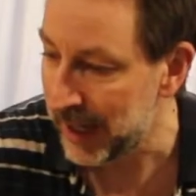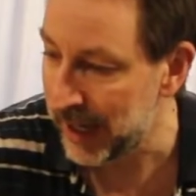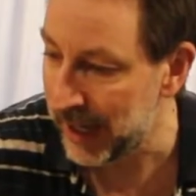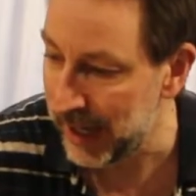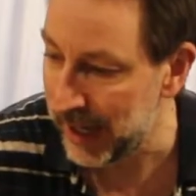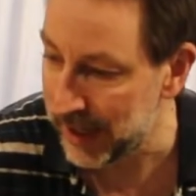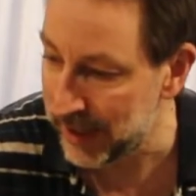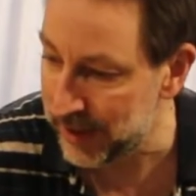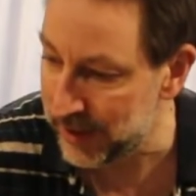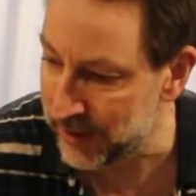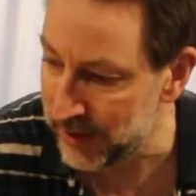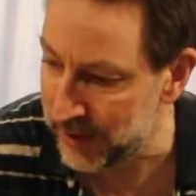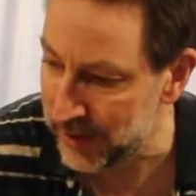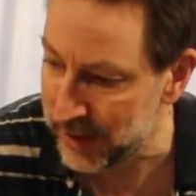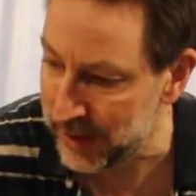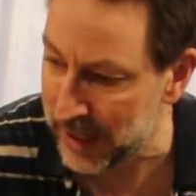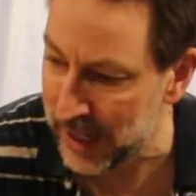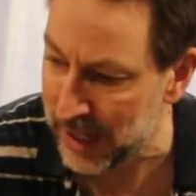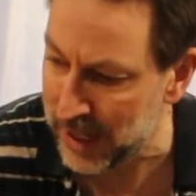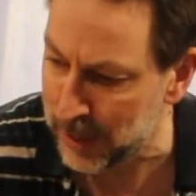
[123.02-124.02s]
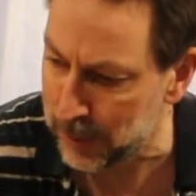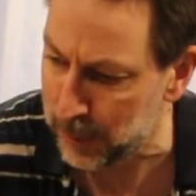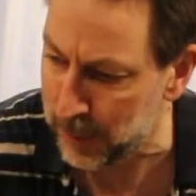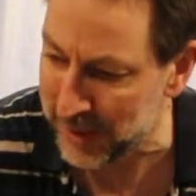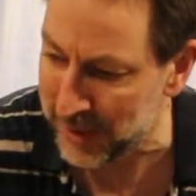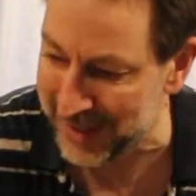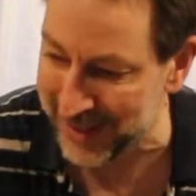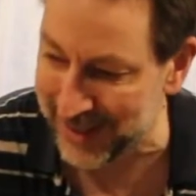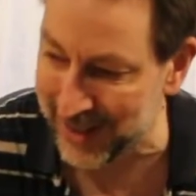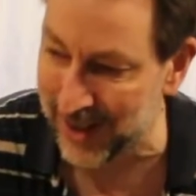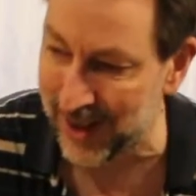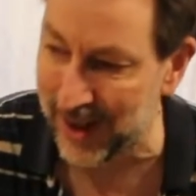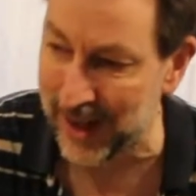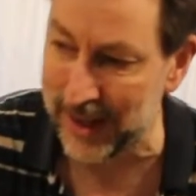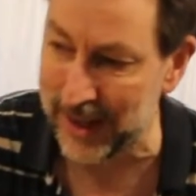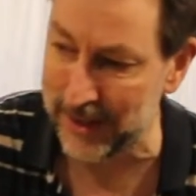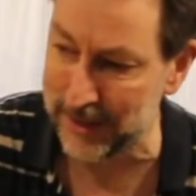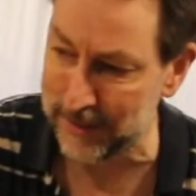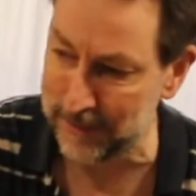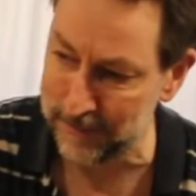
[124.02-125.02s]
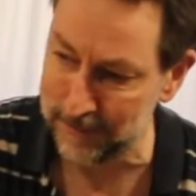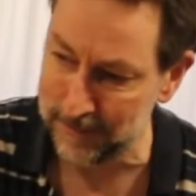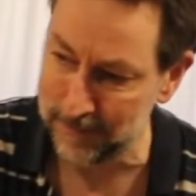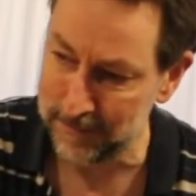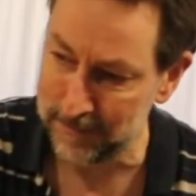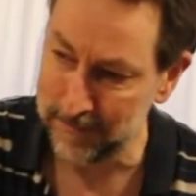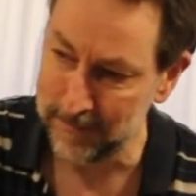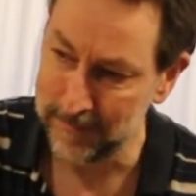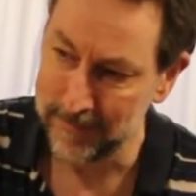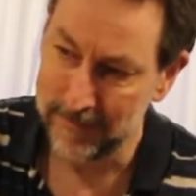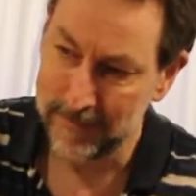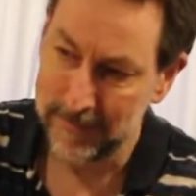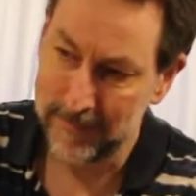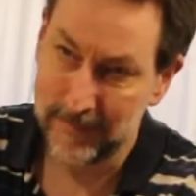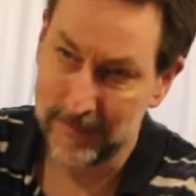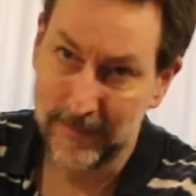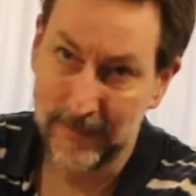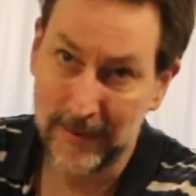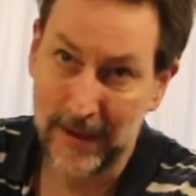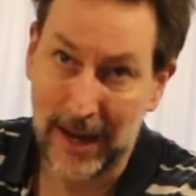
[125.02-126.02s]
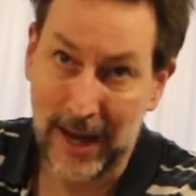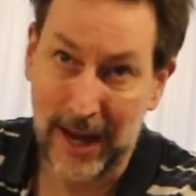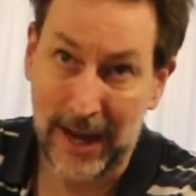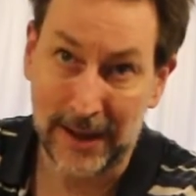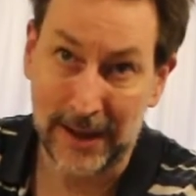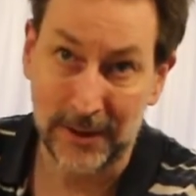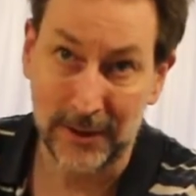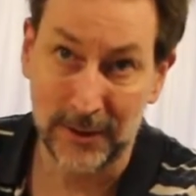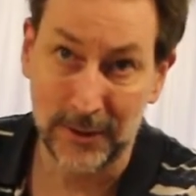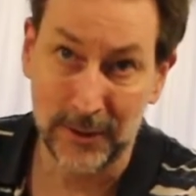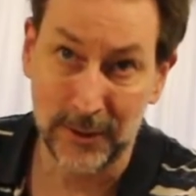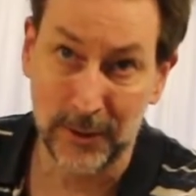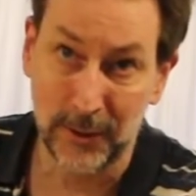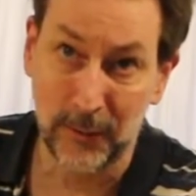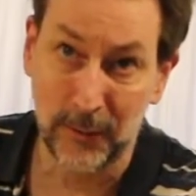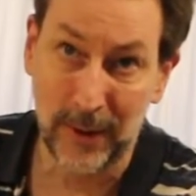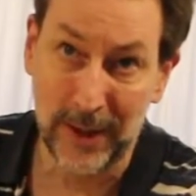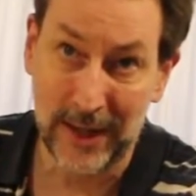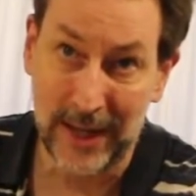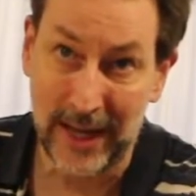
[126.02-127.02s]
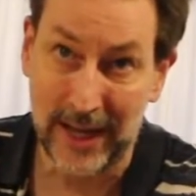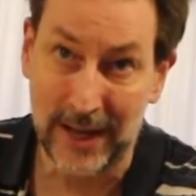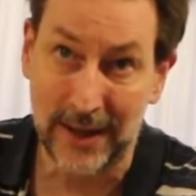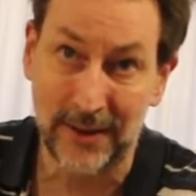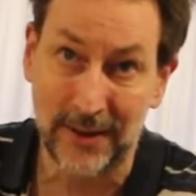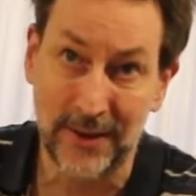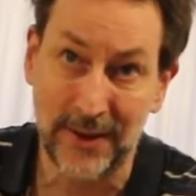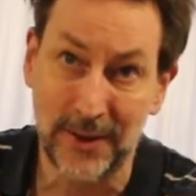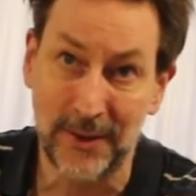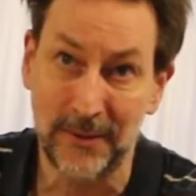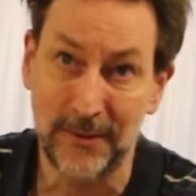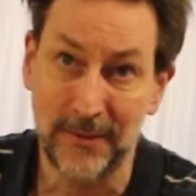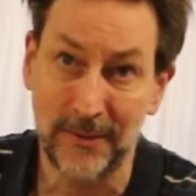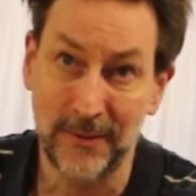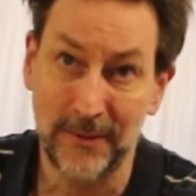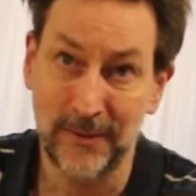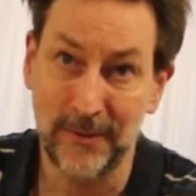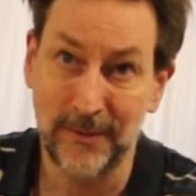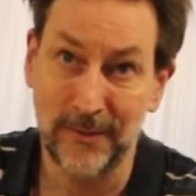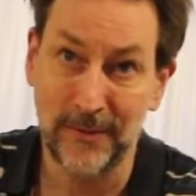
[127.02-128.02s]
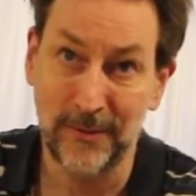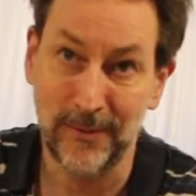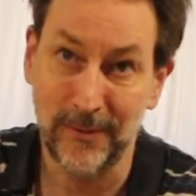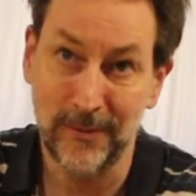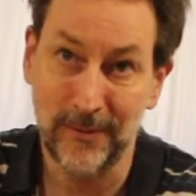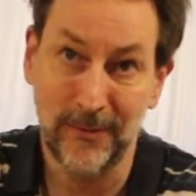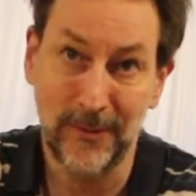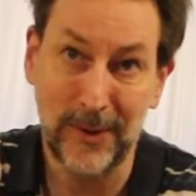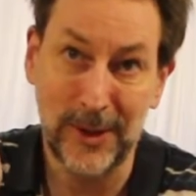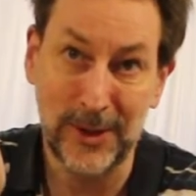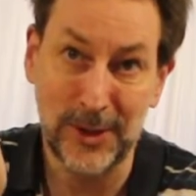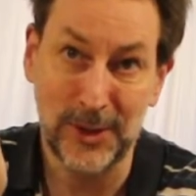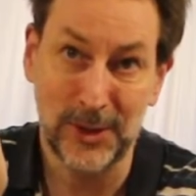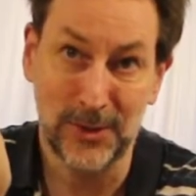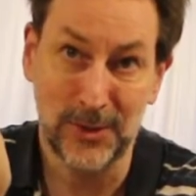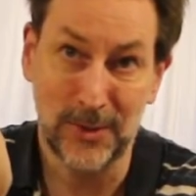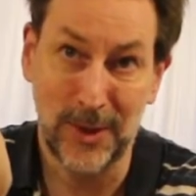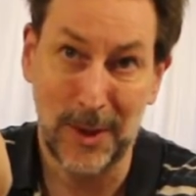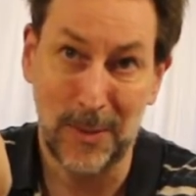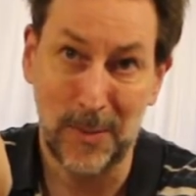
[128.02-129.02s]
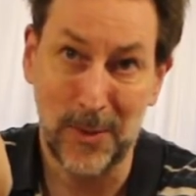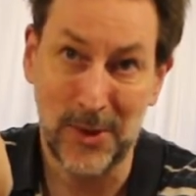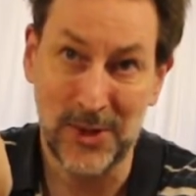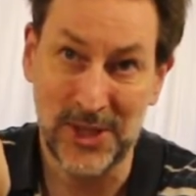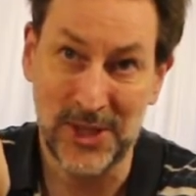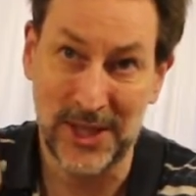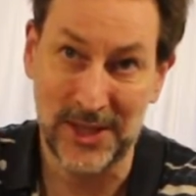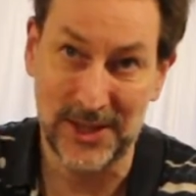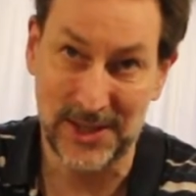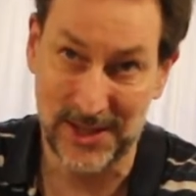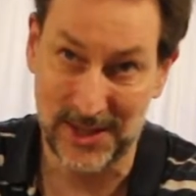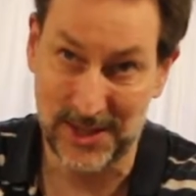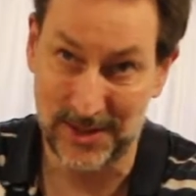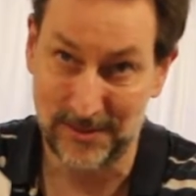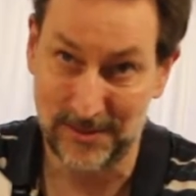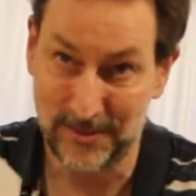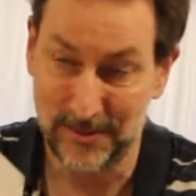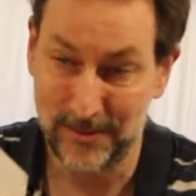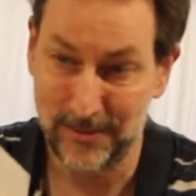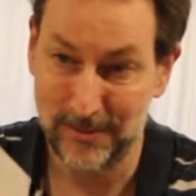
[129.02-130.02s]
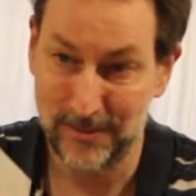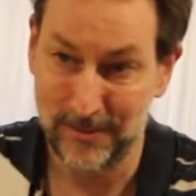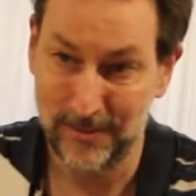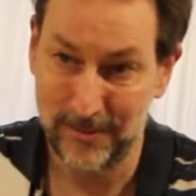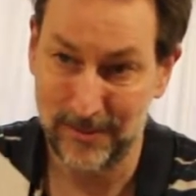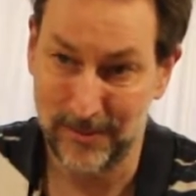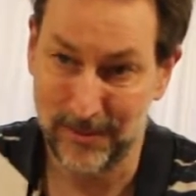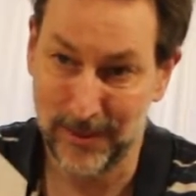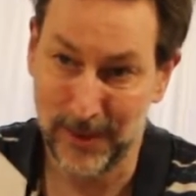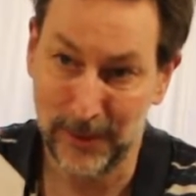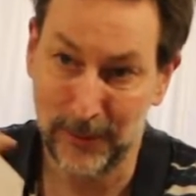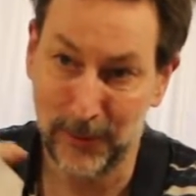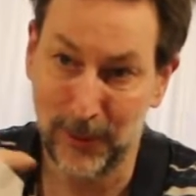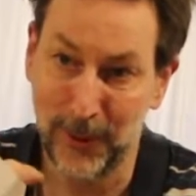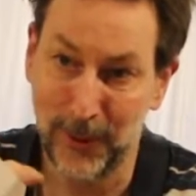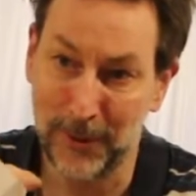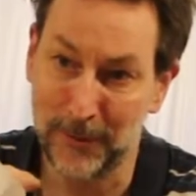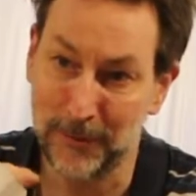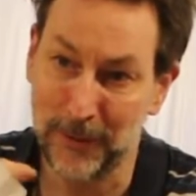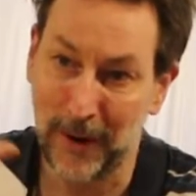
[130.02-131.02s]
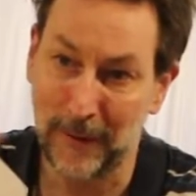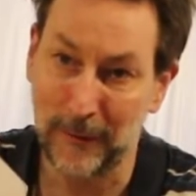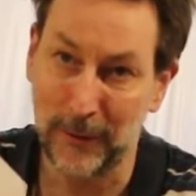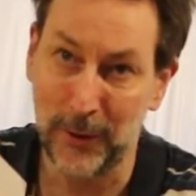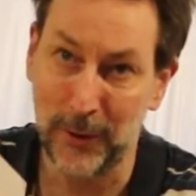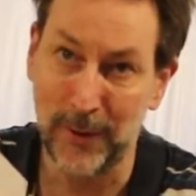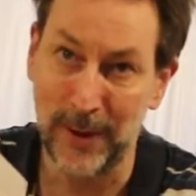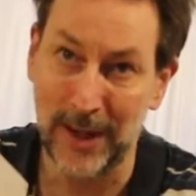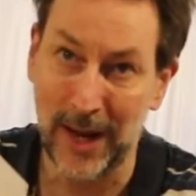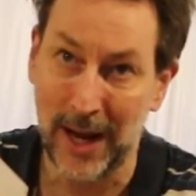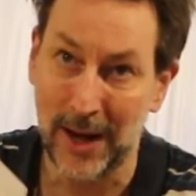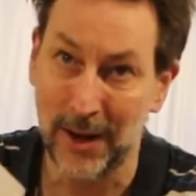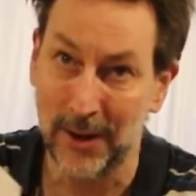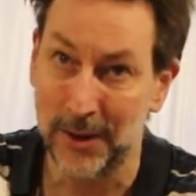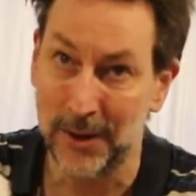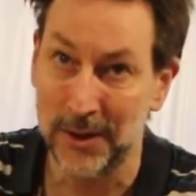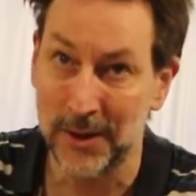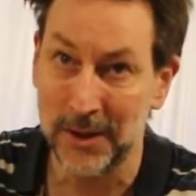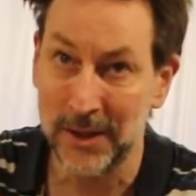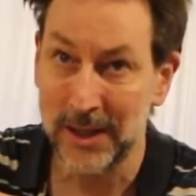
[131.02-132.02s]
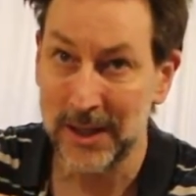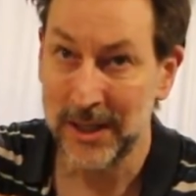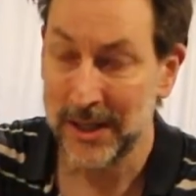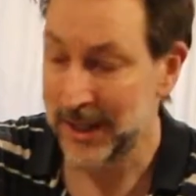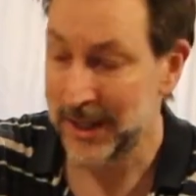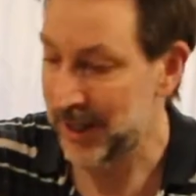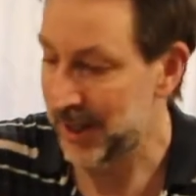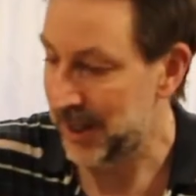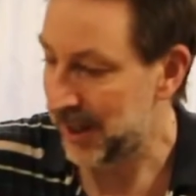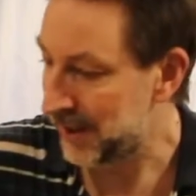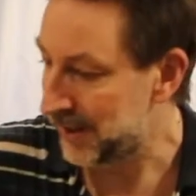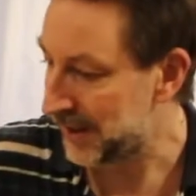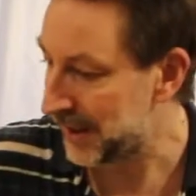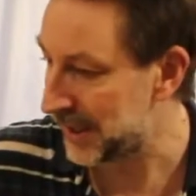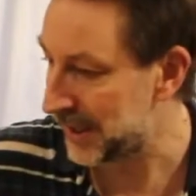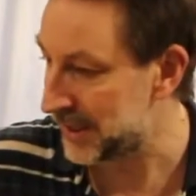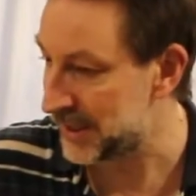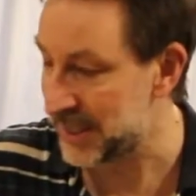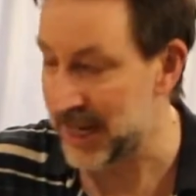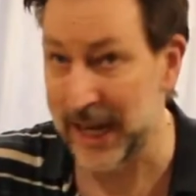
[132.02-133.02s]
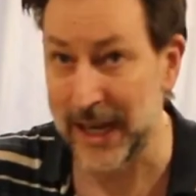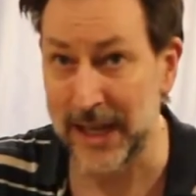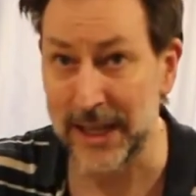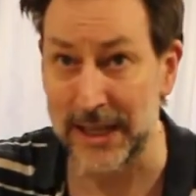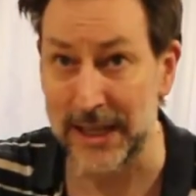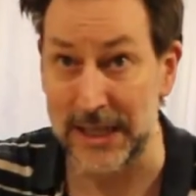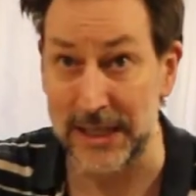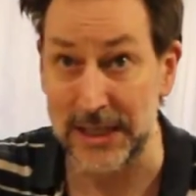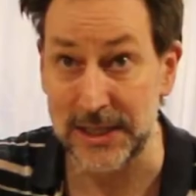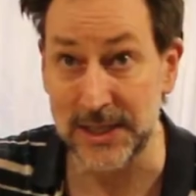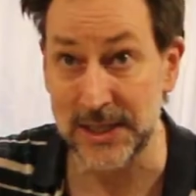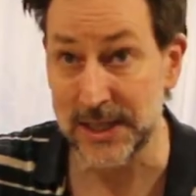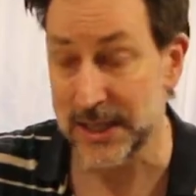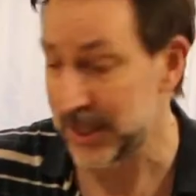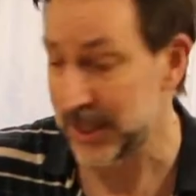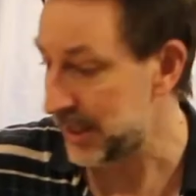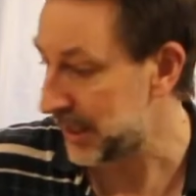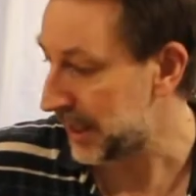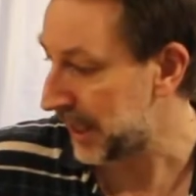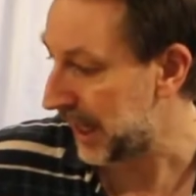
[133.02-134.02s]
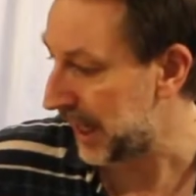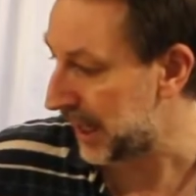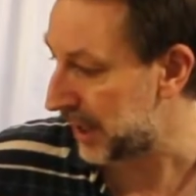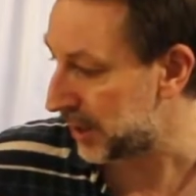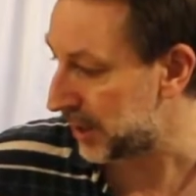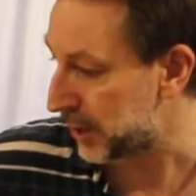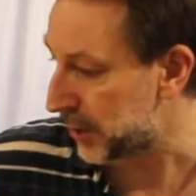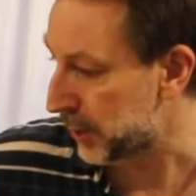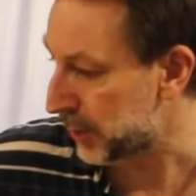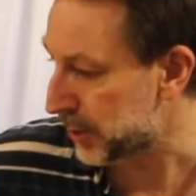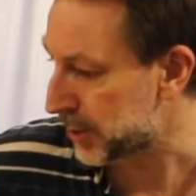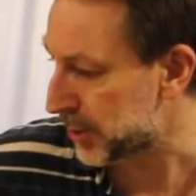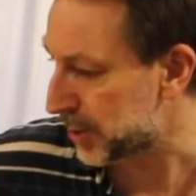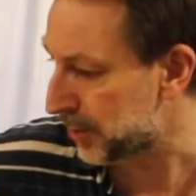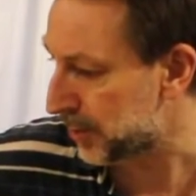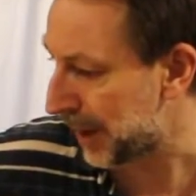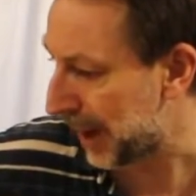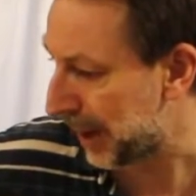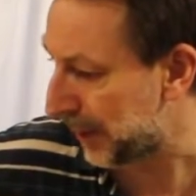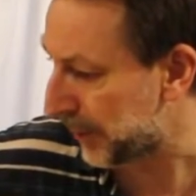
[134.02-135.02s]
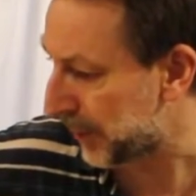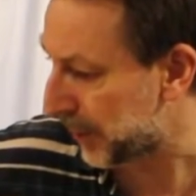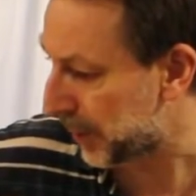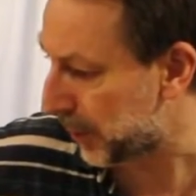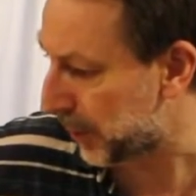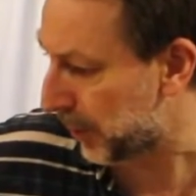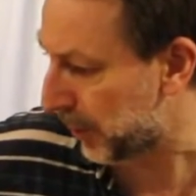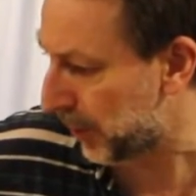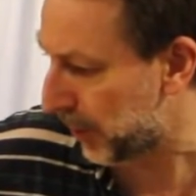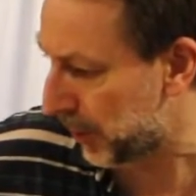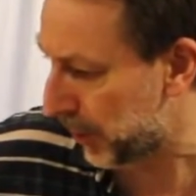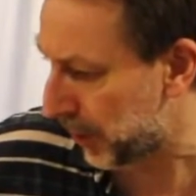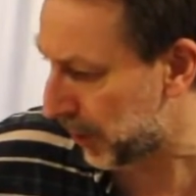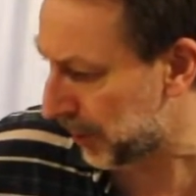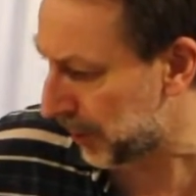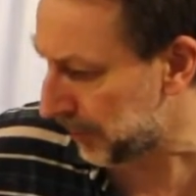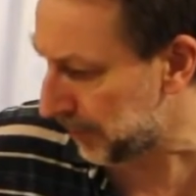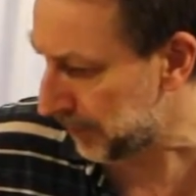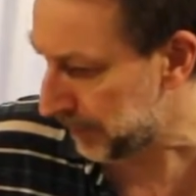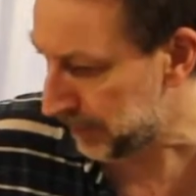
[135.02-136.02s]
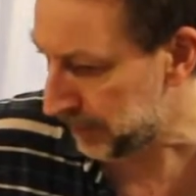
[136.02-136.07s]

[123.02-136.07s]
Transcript: And you end up with a cut at the one end, which represents 45-degree angle. Then you take this and it goes around the corner